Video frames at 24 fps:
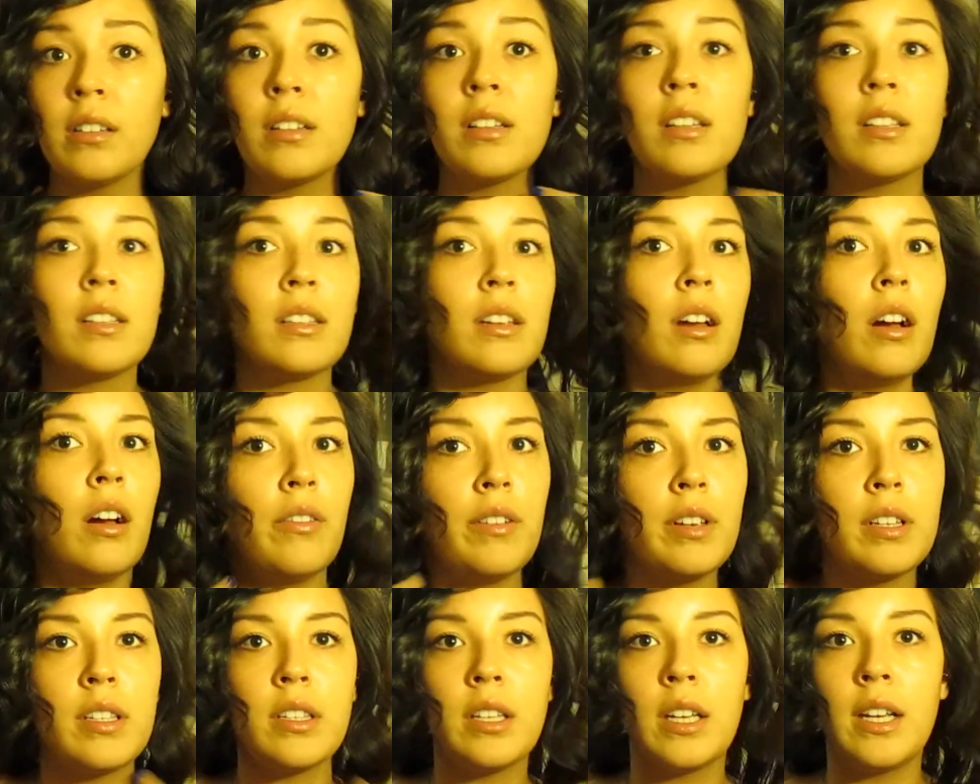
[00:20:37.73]
because
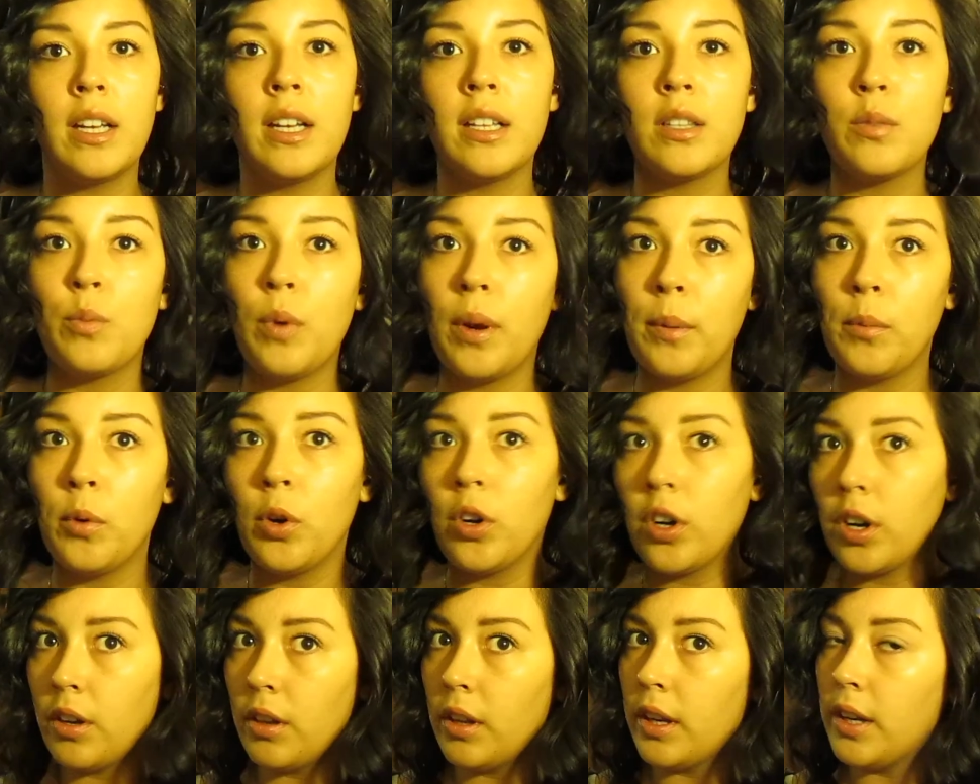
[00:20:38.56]
obviously it's way more
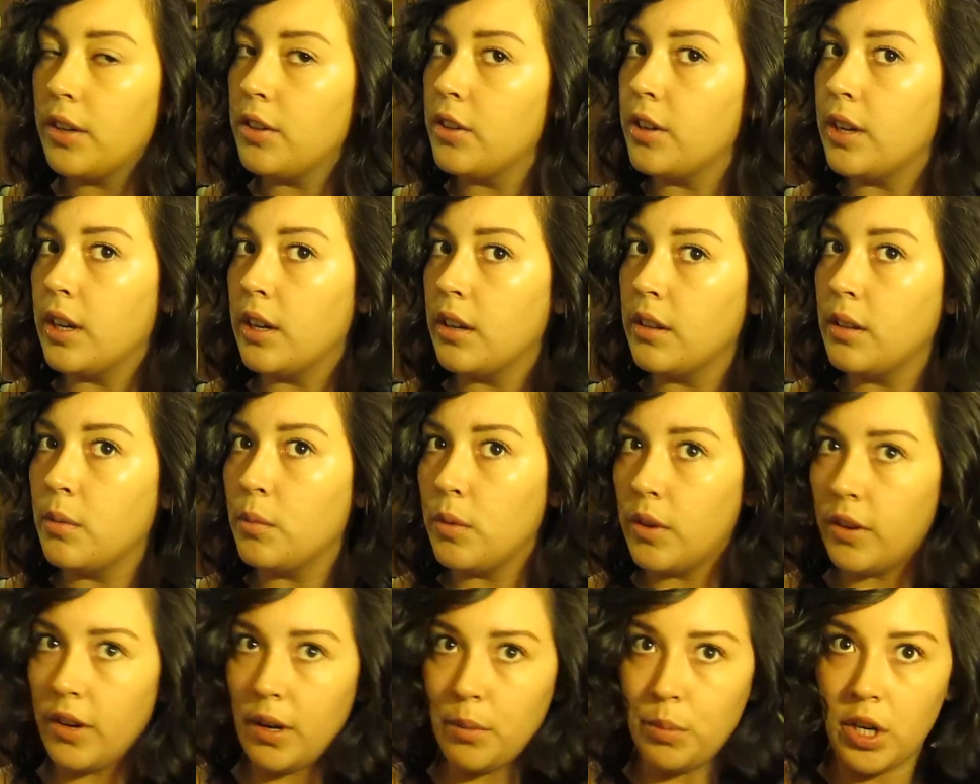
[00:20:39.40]
curly under here than
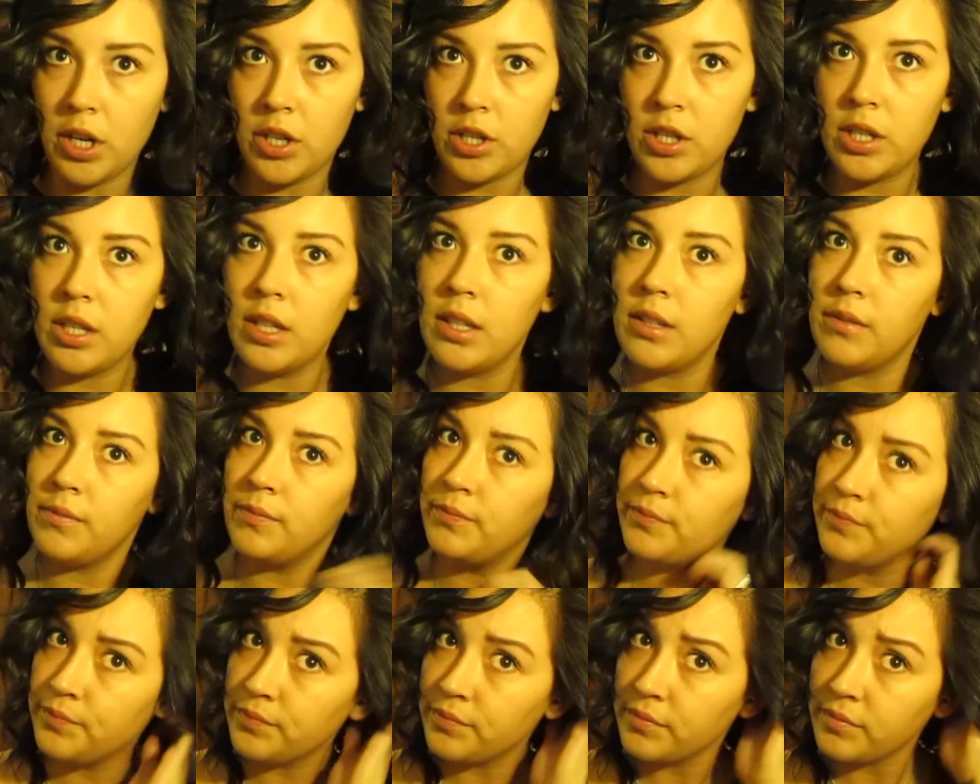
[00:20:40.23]
where I brushed it,
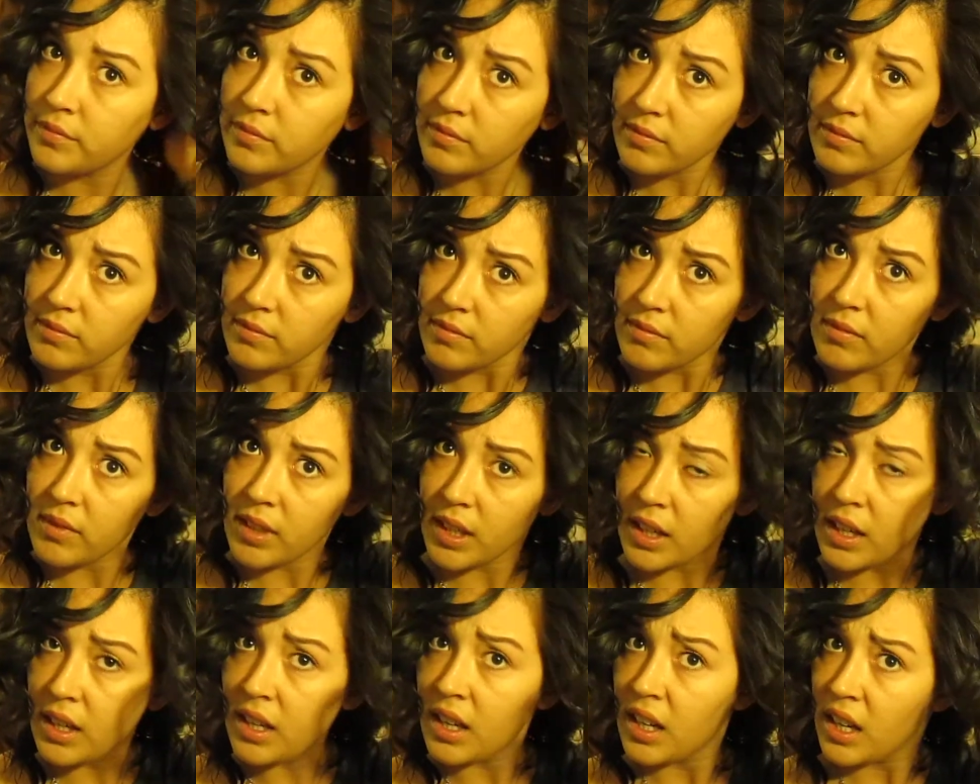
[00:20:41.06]

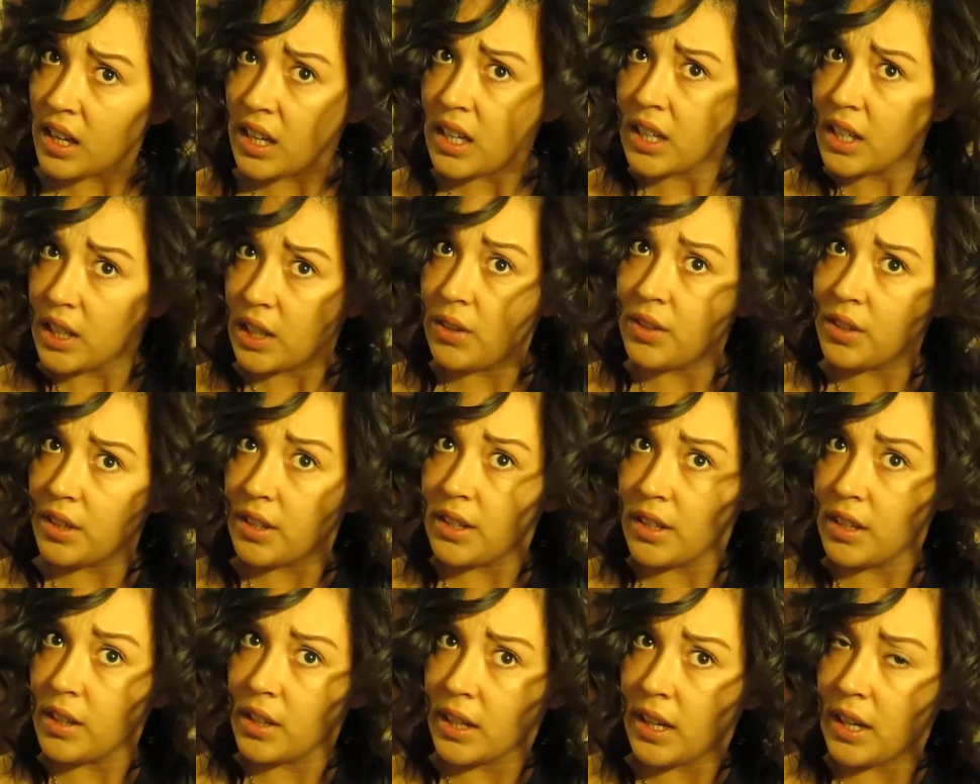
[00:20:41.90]
go under
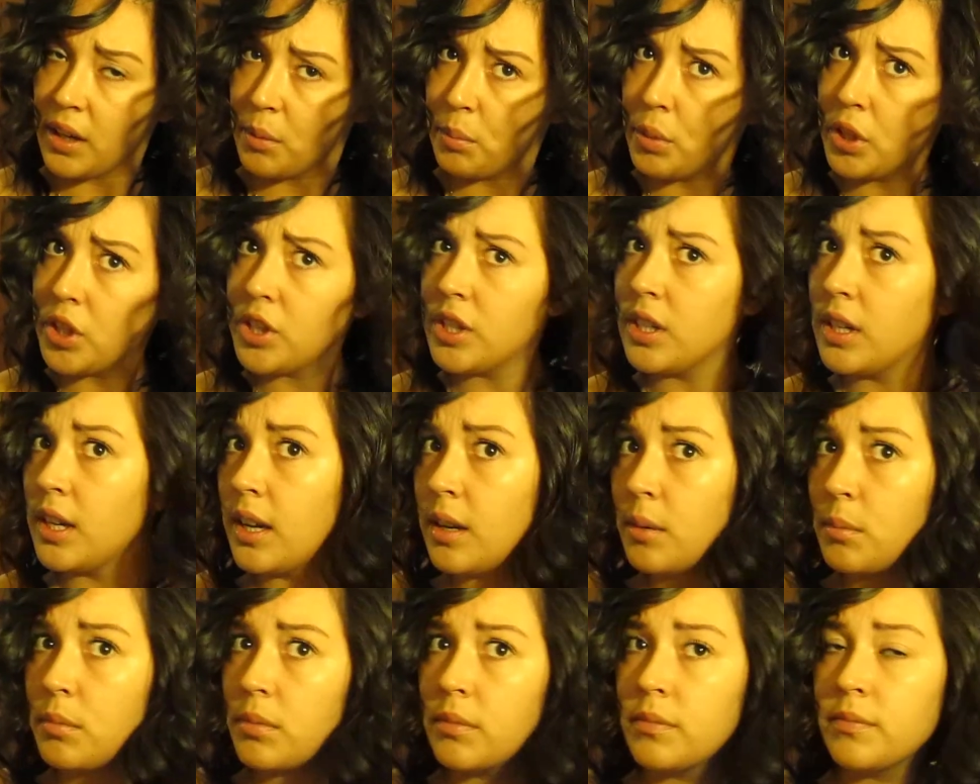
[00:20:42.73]
there and kind of push it
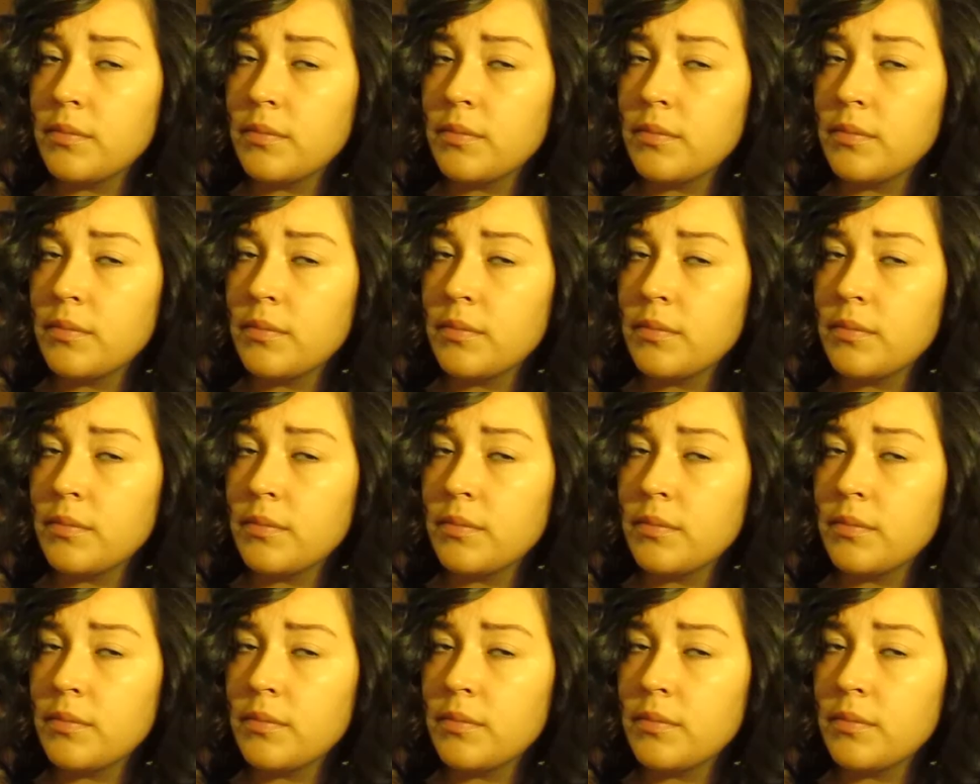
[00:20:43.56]
up.